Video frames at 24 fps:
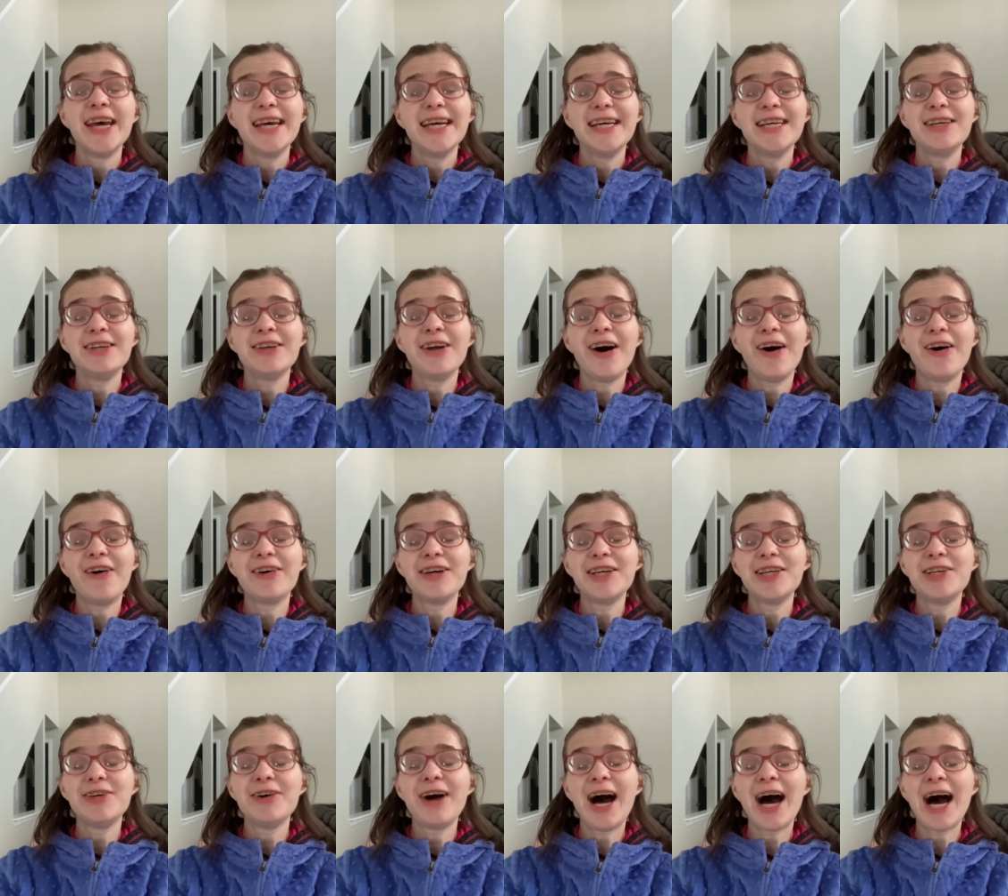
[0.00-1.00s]
you know,
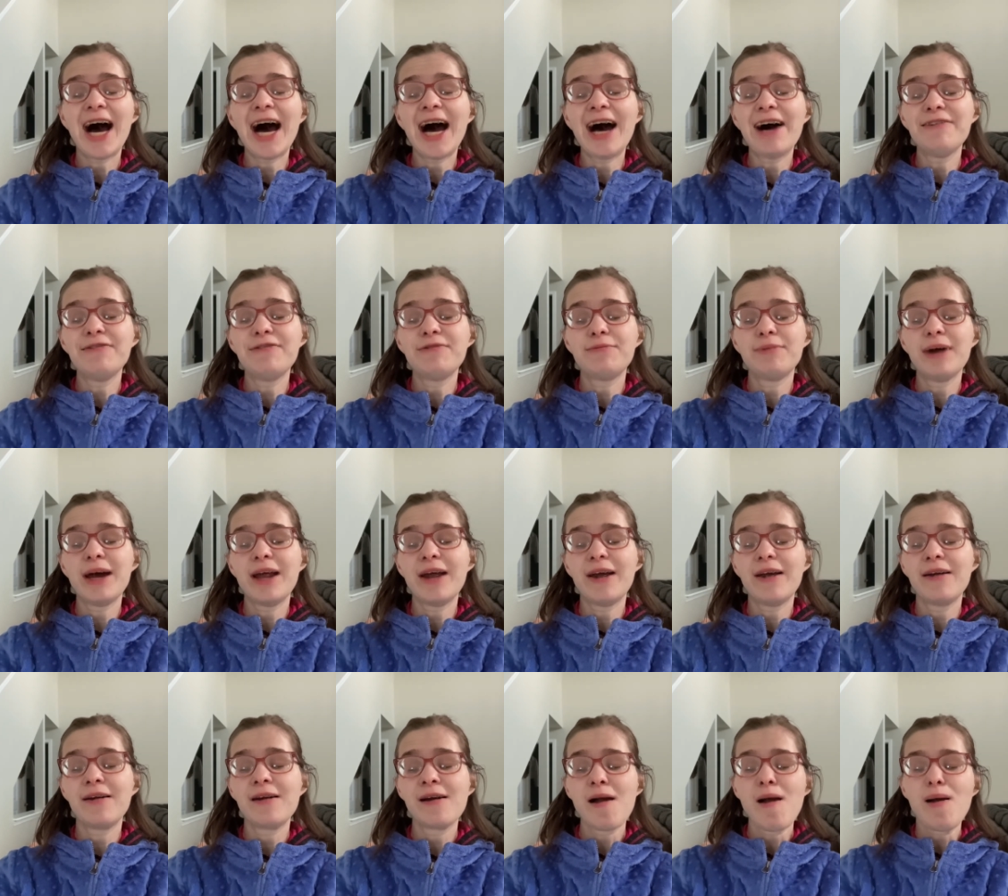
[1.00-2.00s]
you have where